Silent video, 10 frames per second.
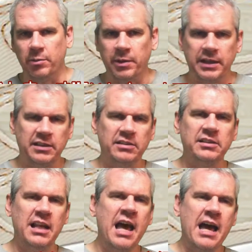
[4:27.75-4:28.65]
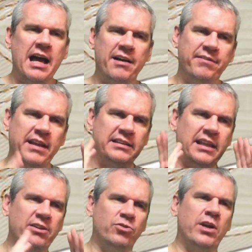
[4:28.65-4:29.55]
but it doesn't have that
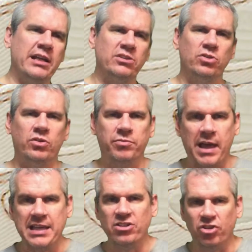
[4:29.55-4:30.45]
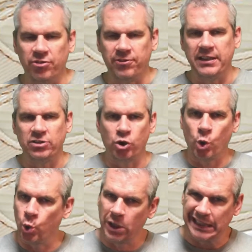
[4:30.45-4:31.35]
direct sort of in-your-face
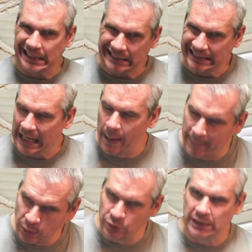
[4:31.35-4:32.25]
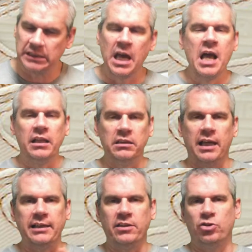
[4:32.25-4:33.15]
corkness about it
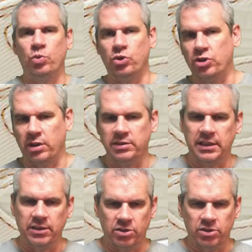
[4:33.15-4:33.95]
like the swoosh does here.